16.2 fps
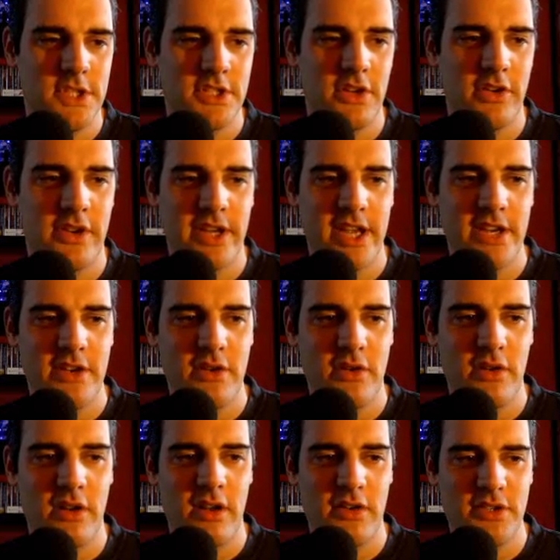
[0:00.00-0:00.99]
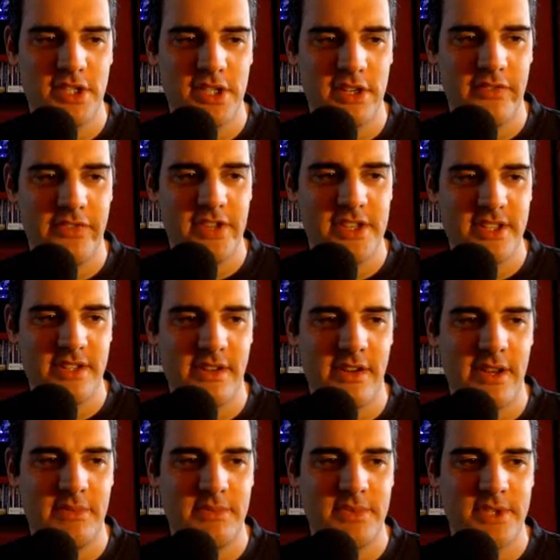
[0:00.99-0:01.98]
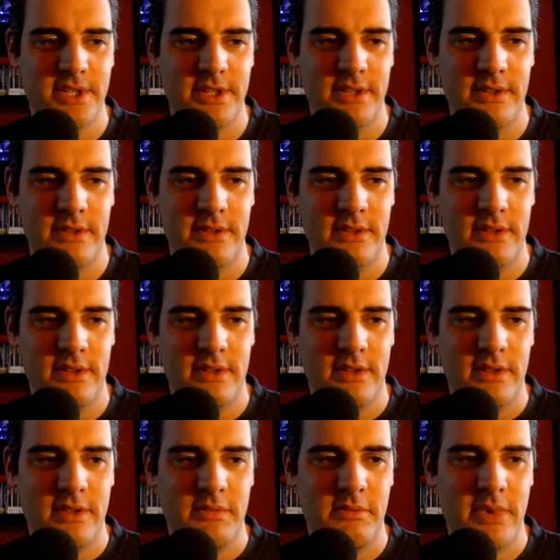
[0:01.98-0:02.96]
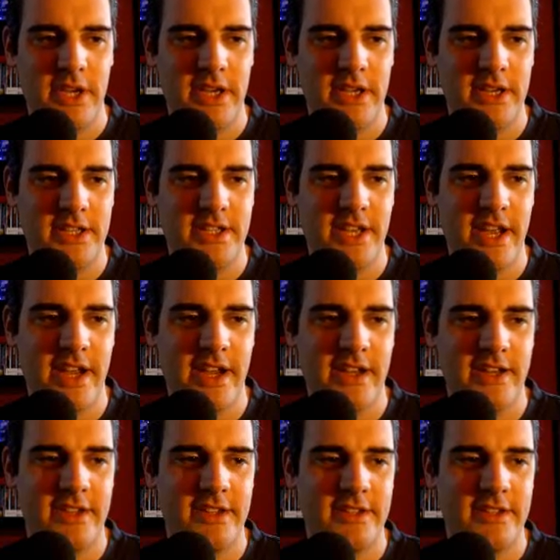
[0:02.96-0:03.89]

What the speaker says: So again, not close enough this time to make an attack.